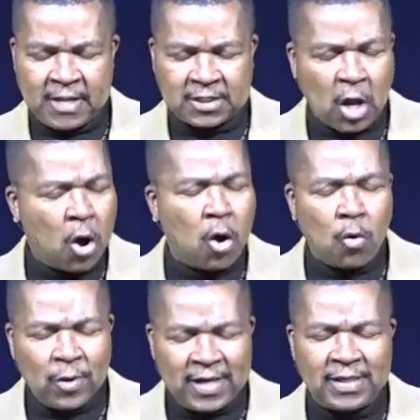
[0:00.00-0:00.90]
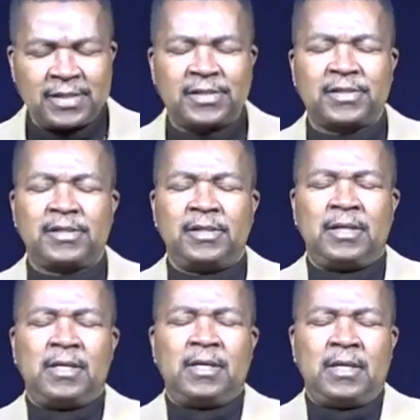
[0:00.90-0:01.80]
It's always
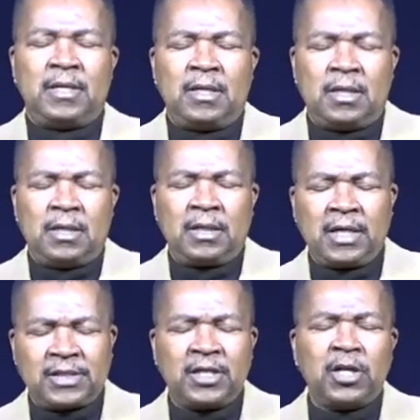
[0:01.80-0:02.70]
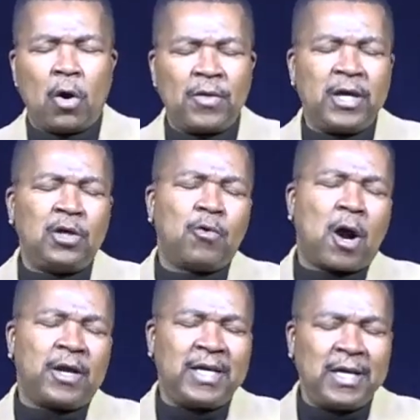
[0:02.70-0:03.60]
good to know that you
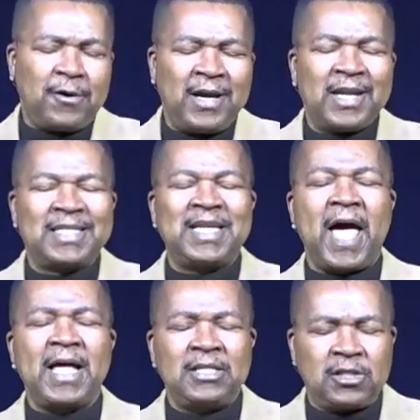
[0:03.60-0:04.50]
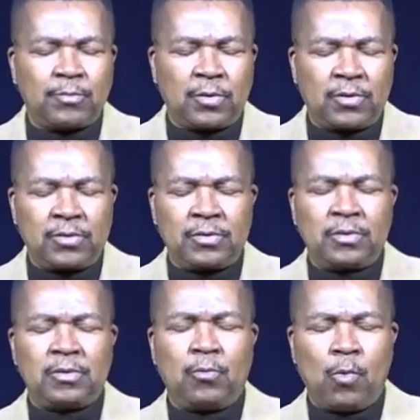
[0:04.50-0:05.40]
are here in a tangible
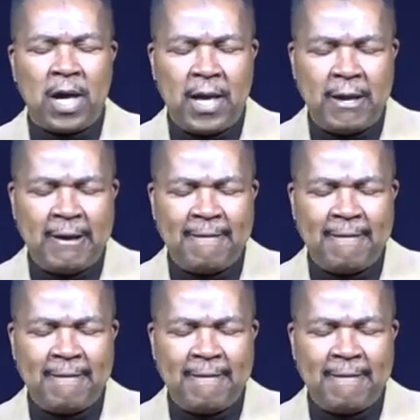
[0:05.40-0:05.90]
way.